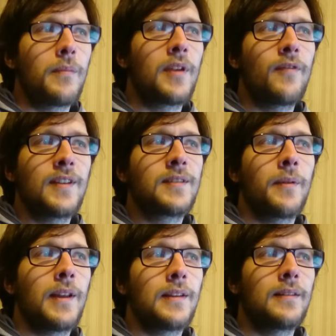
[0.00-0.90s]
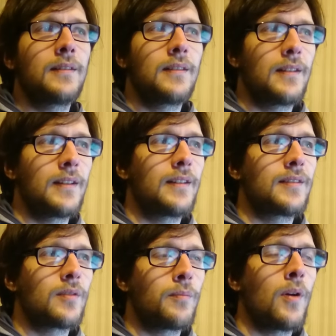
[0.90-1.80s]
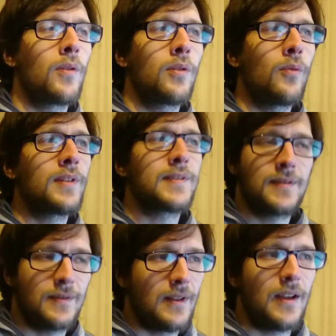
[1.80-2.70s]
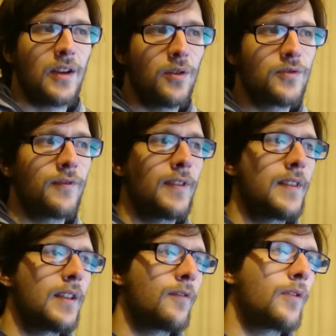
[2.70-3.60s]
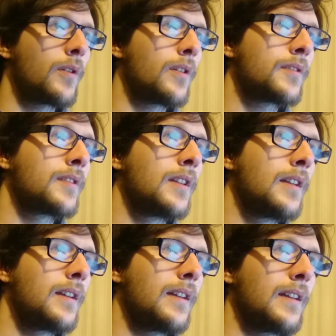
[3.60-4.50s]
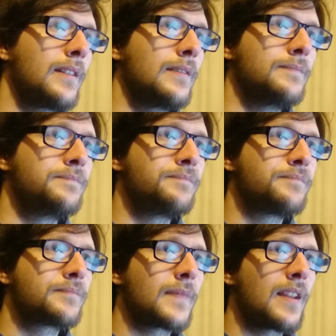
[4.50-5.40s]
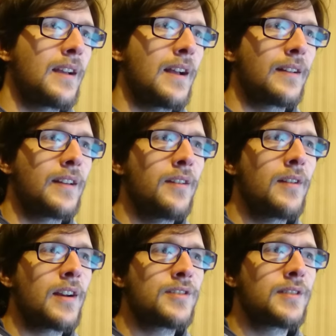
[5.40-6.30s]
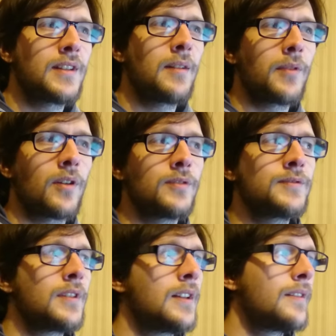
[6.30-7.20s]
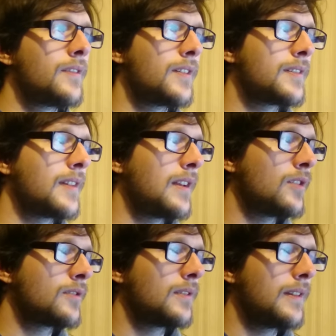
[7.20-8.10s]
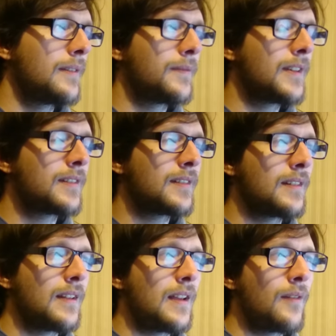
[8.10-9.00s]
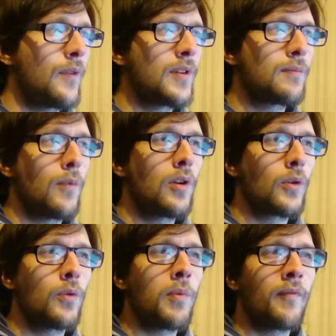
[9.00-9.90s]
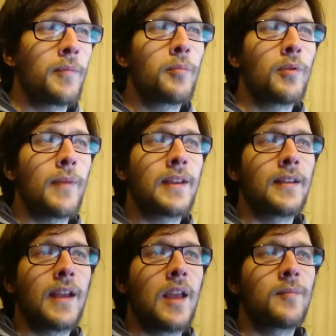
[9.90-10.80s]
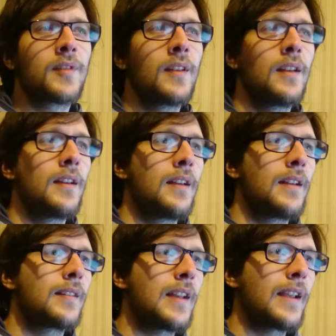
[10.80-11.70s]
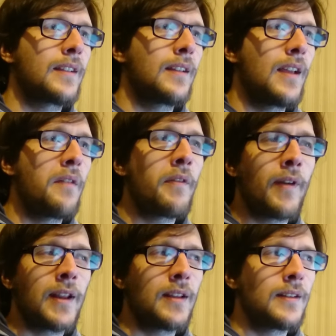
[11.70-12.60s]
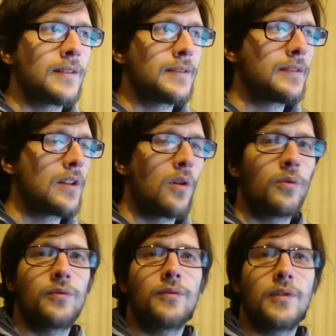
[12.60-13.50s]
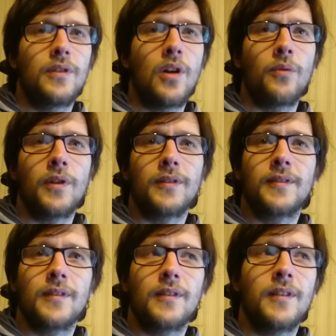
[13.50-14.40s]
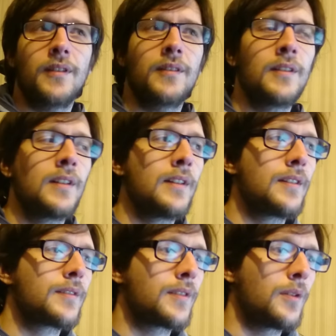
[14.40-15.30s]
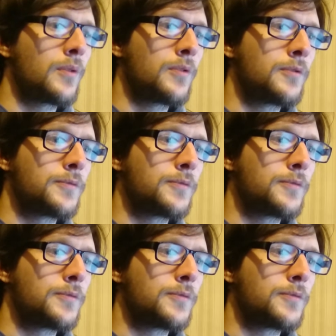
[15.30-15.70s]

big festival uh, in Sao Paulo was a huge deal for us, and and here in Argentina because there's a lot, there's a very small group of people making games. It's like everybody know known us here, so